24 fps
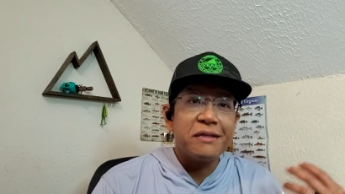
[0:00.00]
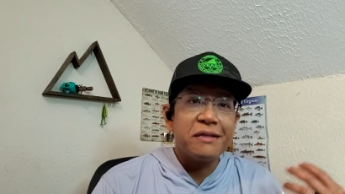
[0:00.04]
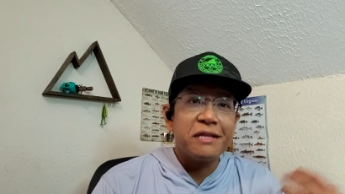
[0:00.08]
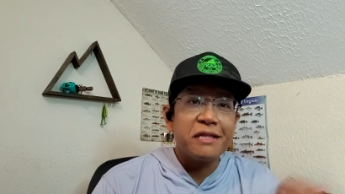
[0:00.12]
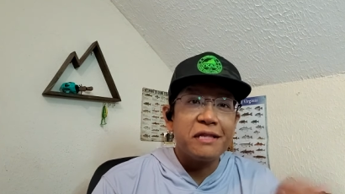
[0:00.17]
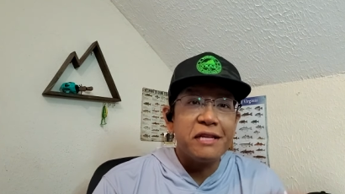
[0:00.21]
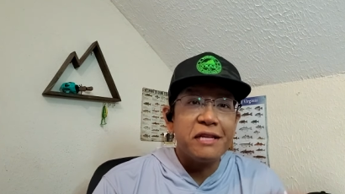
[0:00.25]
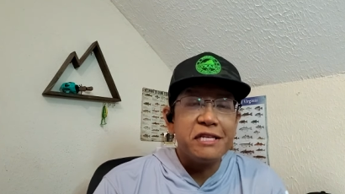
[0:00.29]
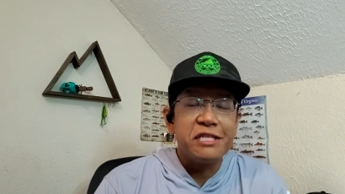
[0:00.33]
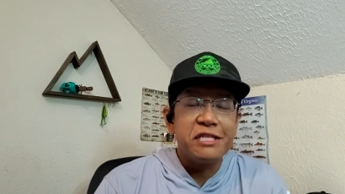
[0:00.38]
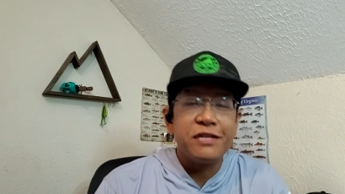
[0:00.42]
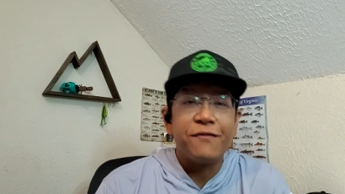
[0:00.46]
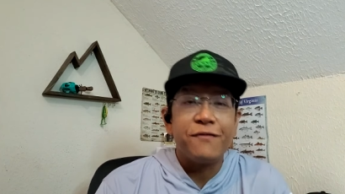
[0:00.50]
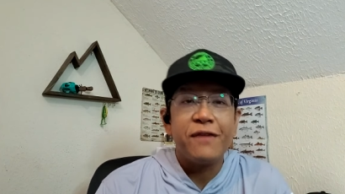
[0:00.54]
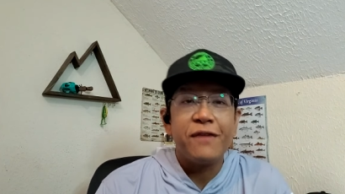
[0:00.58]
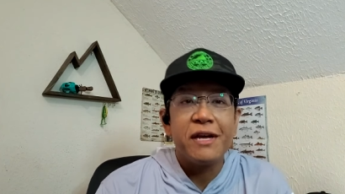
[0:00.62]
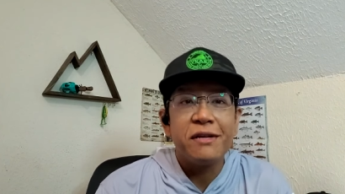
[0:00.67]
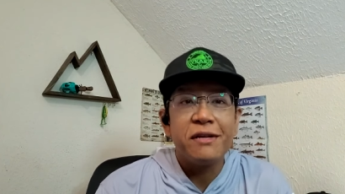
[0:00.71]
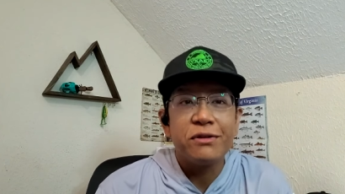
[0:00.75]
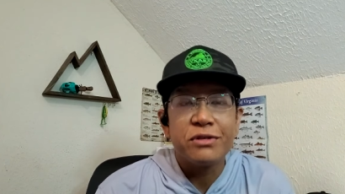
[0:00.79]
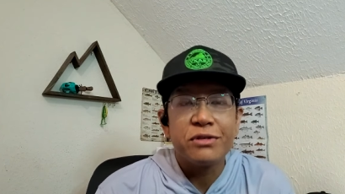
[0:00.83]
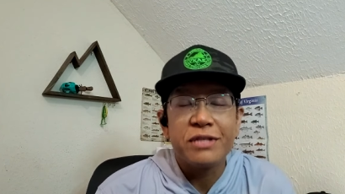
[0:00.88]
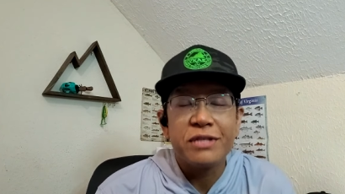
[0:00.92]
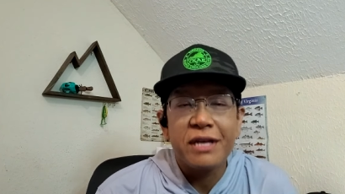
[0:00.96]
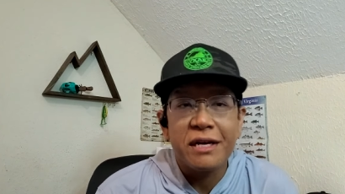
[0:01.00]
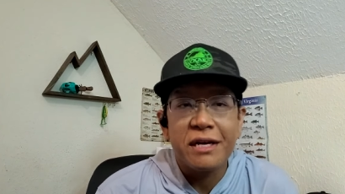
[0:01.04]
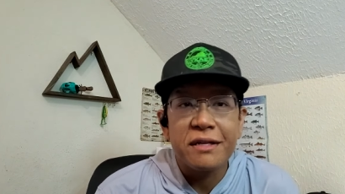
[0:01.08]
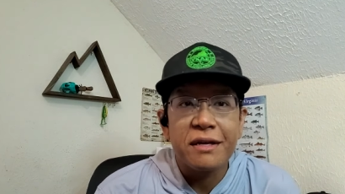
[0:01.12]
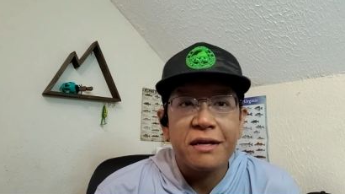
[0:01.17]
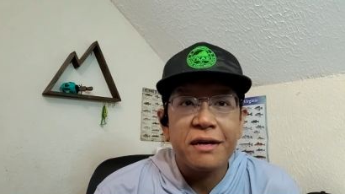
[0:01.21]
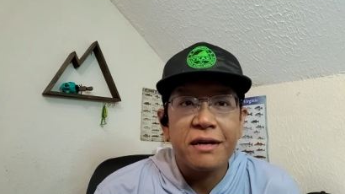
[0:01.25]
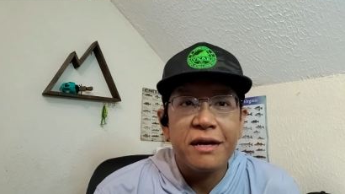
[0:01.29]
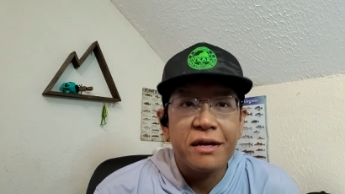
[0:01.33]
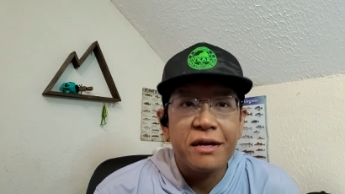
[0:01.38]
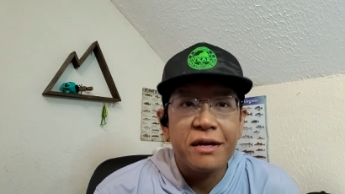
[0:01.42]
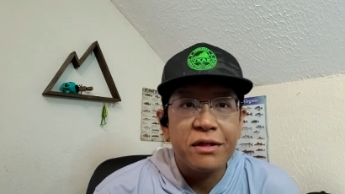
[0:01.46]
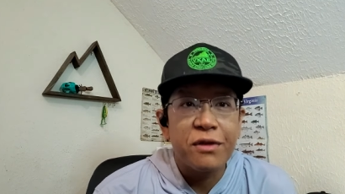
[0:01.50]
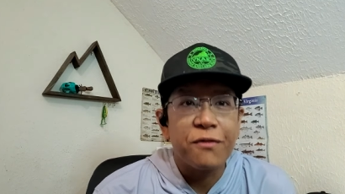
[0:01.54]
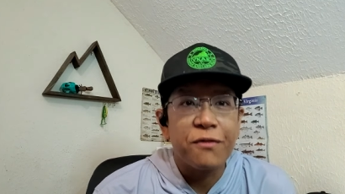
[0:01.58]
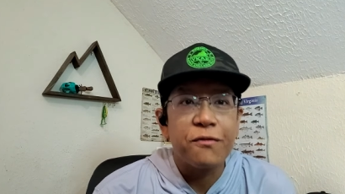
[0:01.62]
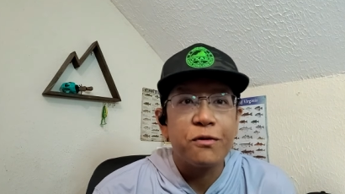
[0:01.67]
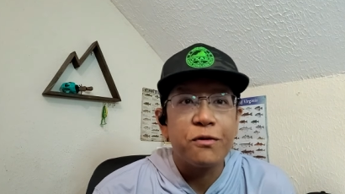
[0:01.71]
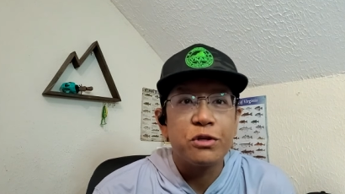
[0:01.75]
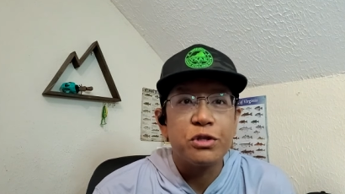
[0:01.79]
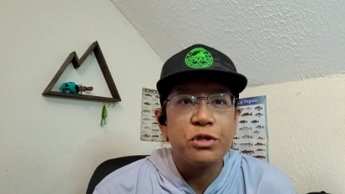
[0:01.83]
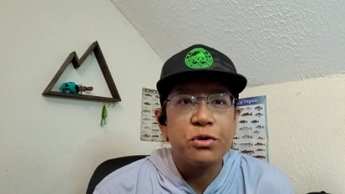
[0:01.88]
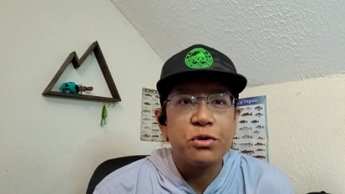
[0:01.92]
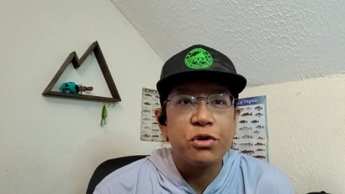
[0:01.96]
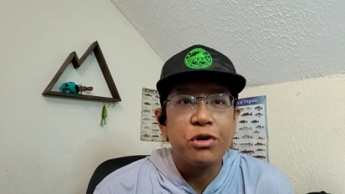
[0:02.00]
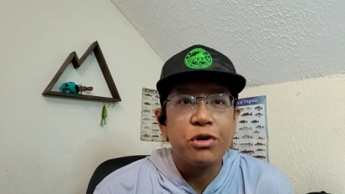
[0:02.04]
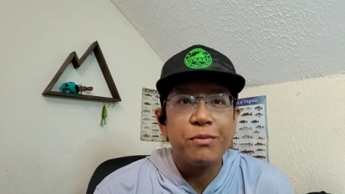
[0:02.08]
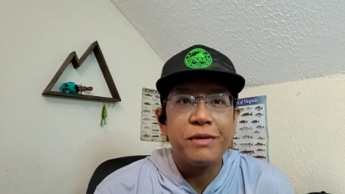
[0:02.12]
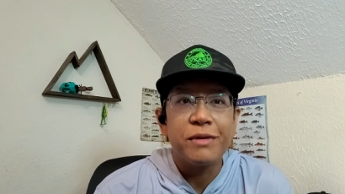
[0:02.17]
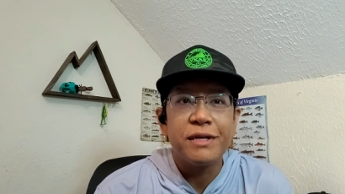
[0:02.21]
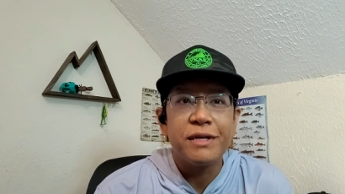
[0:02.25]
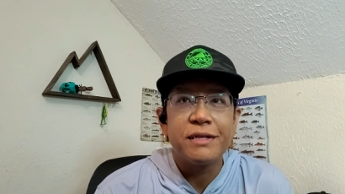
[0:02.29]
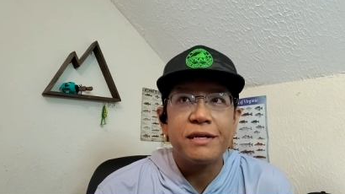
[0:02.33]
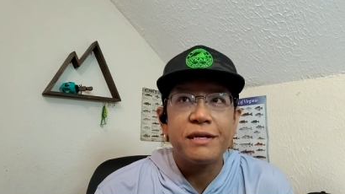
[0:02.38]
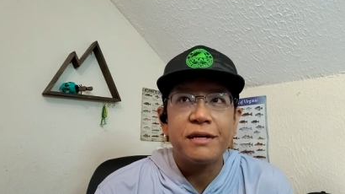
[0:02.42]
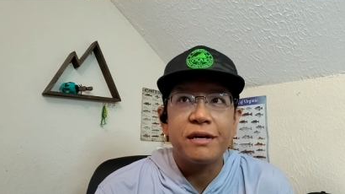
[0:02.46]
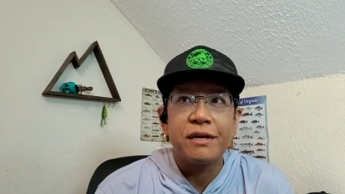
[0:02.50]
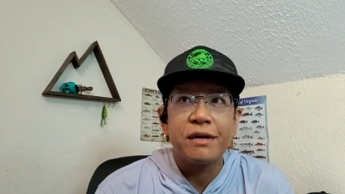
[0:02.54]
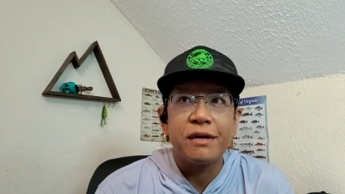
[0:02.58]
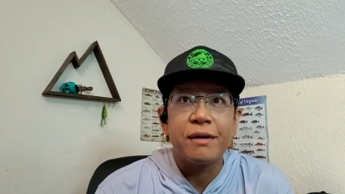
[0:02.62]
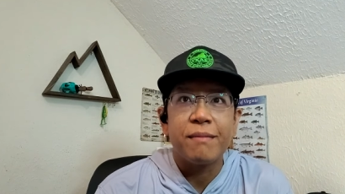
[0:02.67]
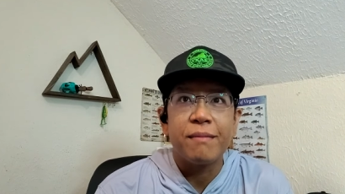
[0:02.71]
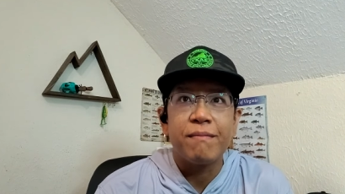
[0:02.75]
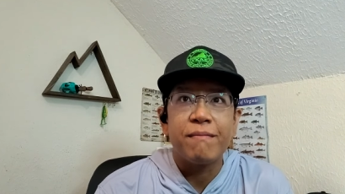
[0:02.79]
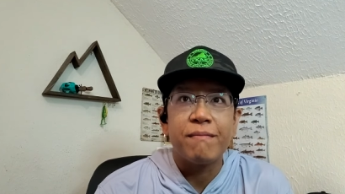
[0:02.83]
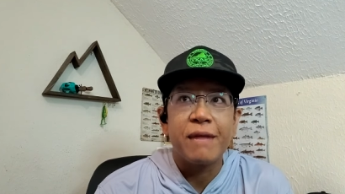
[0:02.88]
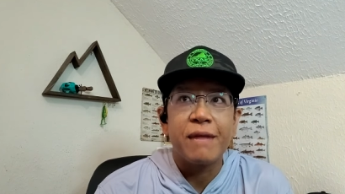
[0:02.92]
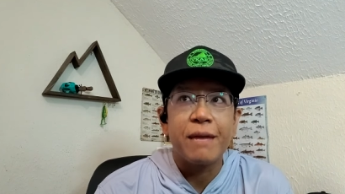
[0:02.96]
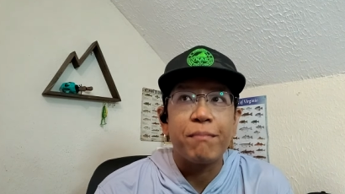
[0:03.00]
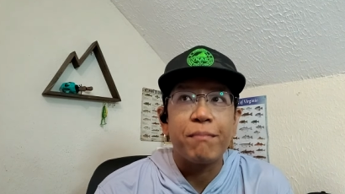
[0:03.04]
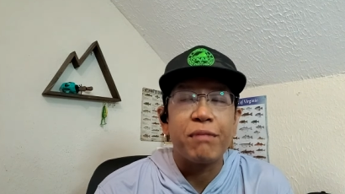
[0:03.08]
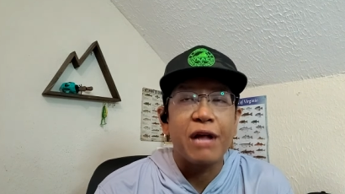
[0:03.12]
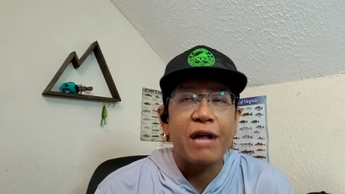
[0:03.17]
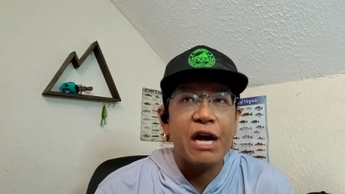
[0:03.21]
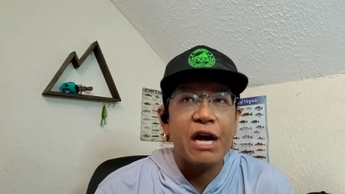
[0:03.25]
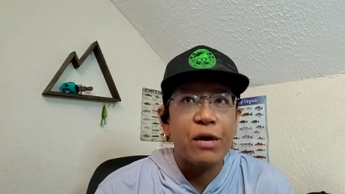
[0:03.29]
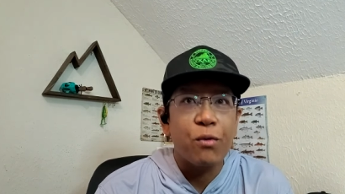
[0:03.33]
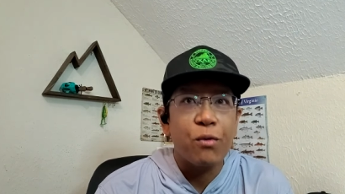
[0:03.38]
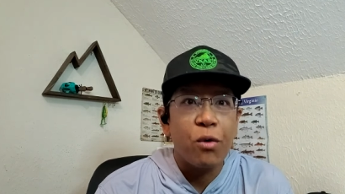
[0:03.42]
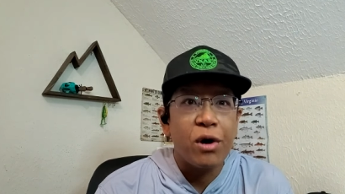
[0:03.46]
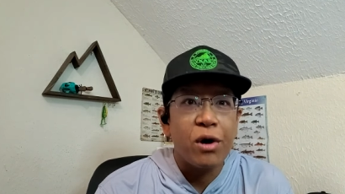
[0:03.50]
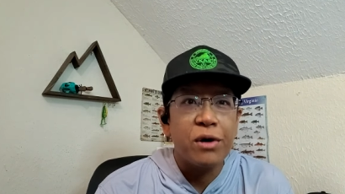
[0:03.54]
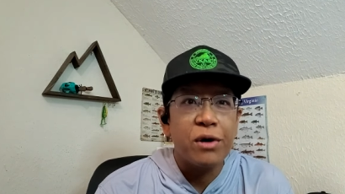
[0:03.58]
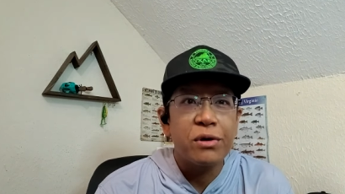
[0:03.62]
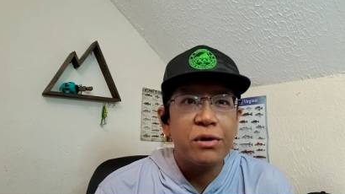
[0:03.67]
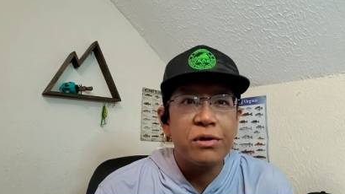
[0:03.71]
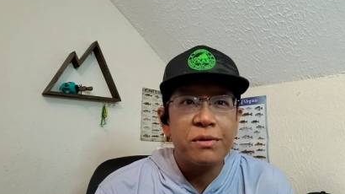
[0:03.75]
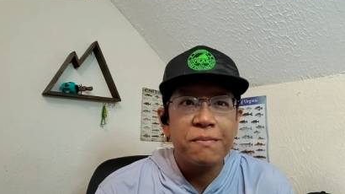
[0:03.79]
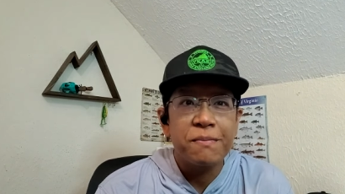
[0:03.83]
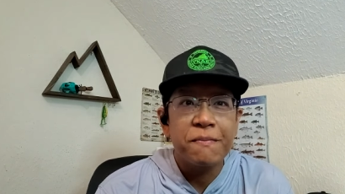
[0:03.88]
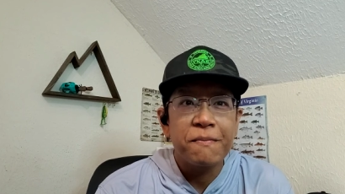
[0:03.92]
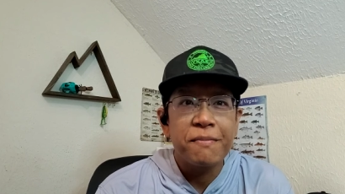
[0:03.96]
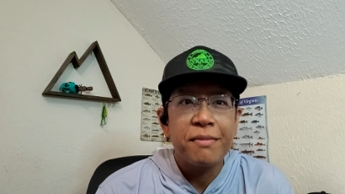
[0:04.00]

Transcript: the Legion of Anglers held, held their first tournament, um, at Blackwater.